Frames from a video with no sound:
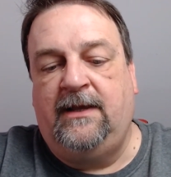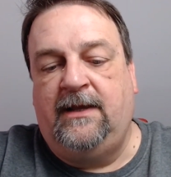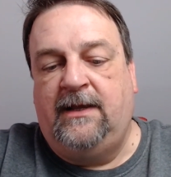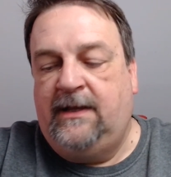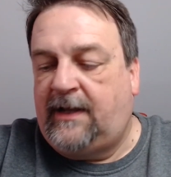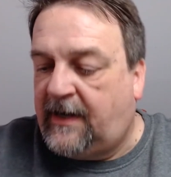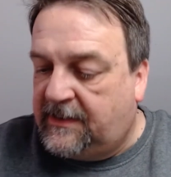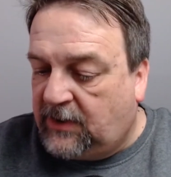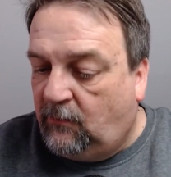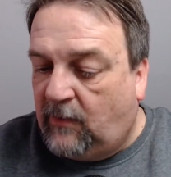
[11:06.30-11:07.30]
And I
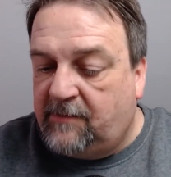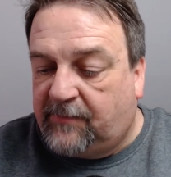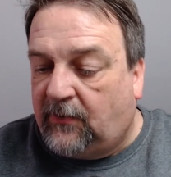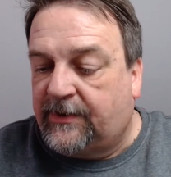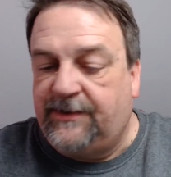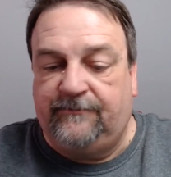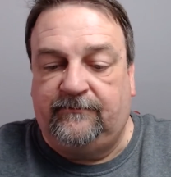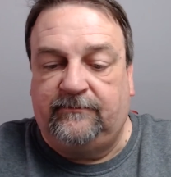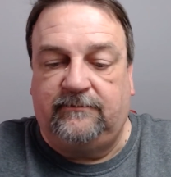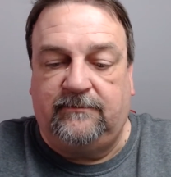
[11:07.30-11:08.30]
don't want bulk.
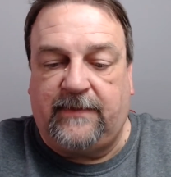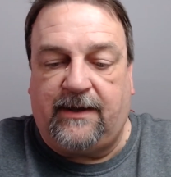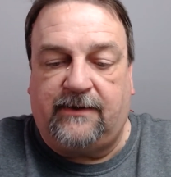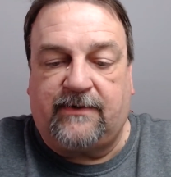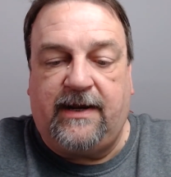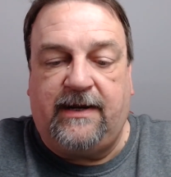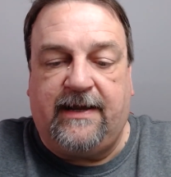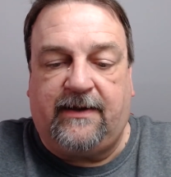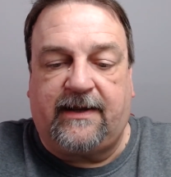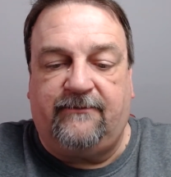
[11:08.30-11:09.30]
Now, right now
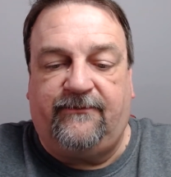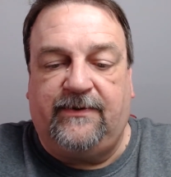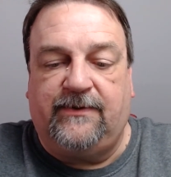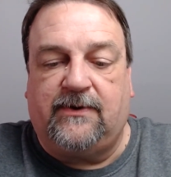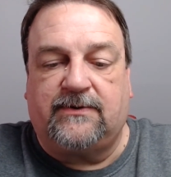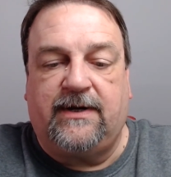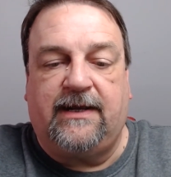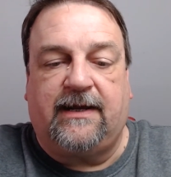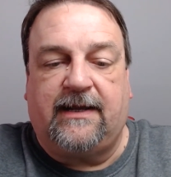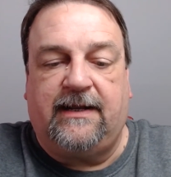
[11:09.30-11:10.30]
I can feel already I
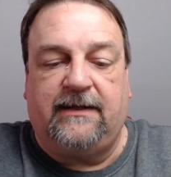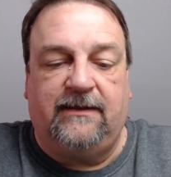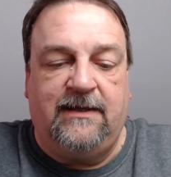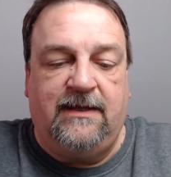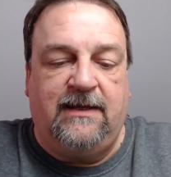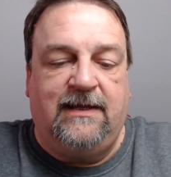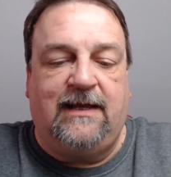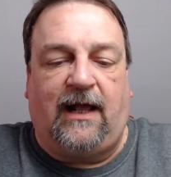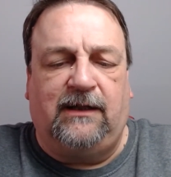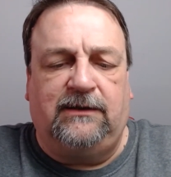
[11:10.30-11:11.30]
got
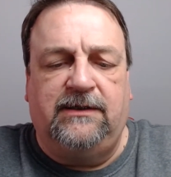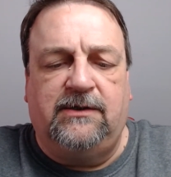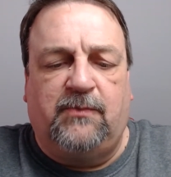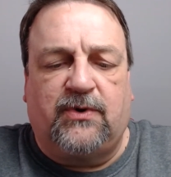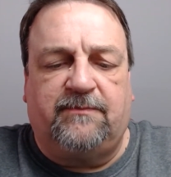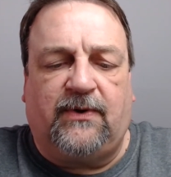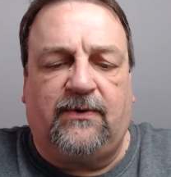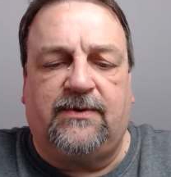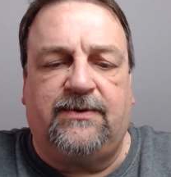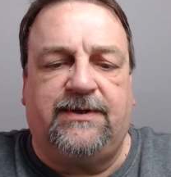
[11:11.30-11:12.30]
a little more bulk
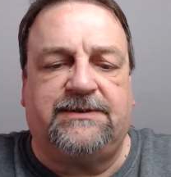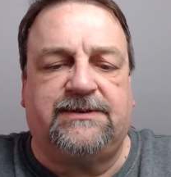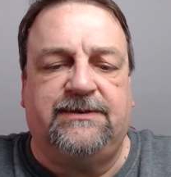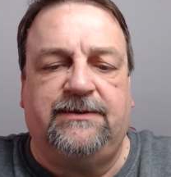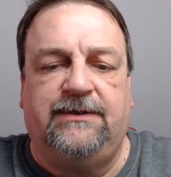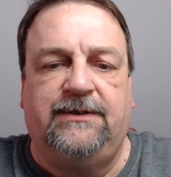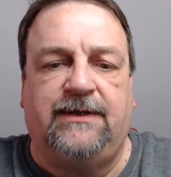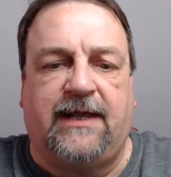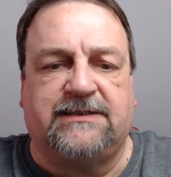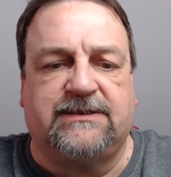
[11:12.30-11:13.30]
on this.
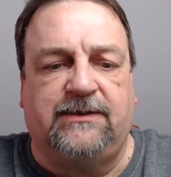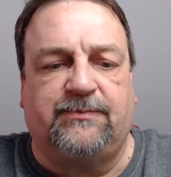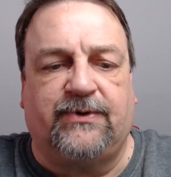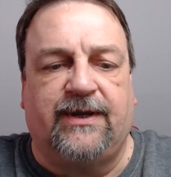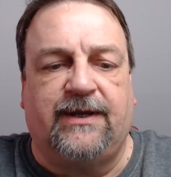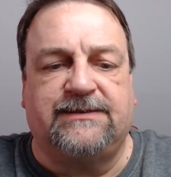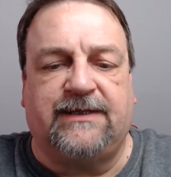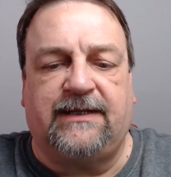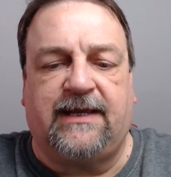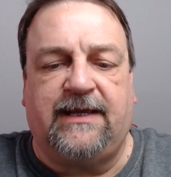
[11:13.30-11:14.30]
It's slippery inside
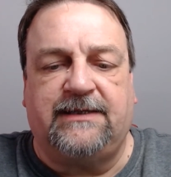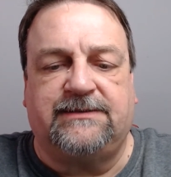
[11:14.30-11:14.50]
the case.